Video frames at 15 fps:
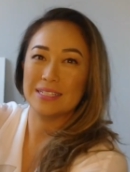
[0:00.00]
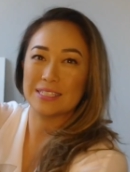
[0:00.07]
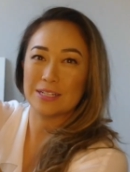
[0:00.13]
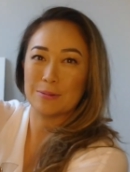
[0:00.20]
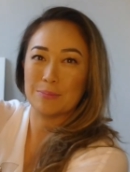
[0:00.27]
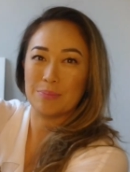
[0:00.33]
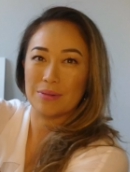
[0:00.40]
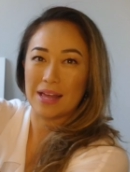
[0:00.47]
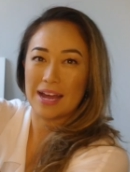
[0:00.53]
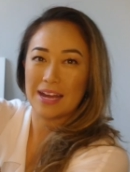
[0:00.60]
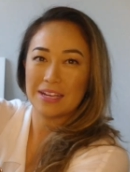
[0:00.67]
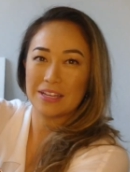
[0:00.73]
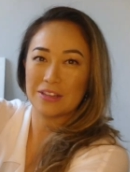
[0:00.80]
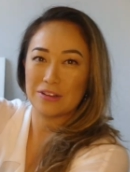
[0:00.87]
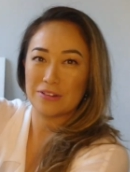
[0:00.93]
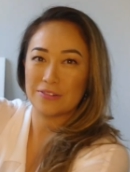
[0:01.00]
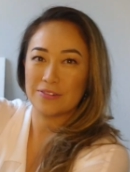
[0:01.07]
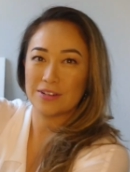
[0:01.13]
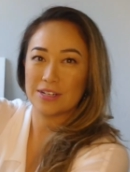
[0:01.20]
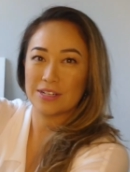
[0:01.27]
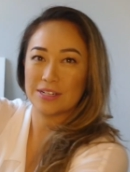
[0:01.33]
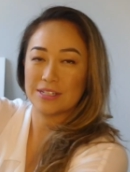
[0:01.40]
are black
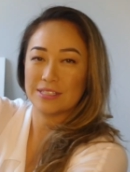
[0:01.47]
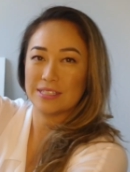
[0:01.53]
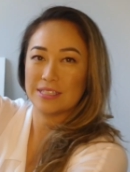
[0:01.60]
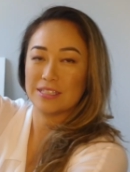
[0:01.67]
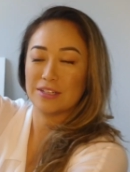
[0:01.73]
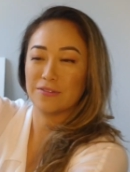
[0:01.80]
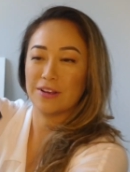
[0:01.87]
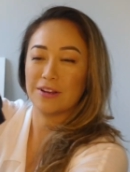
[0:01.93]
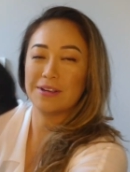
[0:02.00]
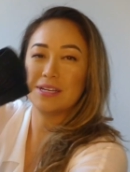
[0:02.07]
loafers. They're very